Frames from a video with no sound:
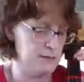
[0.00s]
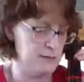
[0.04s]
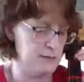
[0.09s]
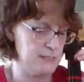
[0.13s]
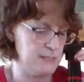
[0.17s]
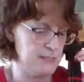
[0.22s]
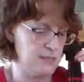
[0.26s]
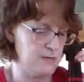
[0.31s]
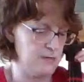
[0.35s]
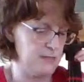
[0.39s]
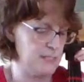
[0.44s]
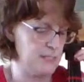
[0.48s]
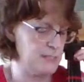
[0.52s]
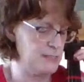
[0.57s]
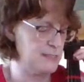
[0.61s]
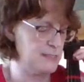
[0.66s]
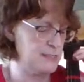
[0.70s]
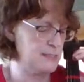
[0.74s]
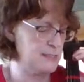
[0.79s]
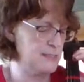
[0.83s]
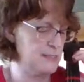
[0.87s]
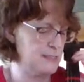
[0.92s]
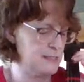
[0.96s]
how easy
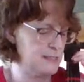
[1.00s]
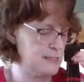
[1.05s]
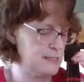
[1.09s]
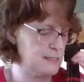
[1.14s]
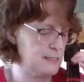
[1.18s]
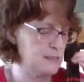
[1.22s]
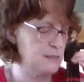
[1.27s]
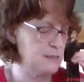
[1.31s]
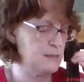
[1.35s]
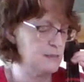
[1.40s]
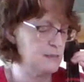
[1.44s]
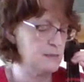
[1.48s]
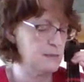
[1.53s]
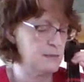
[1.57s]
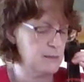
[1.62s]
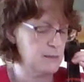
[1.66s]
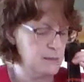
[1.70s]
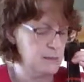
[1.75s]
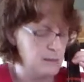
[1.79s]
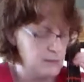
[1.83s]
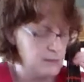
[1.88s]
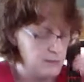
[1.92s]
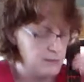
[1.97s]
that is?
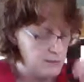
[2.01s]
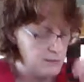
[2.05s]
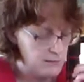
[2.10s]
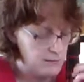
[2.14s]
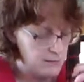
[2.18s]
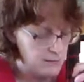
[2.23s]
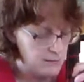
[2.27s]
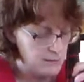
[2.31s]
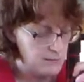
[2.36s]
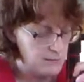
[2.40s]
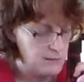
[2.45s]
I'm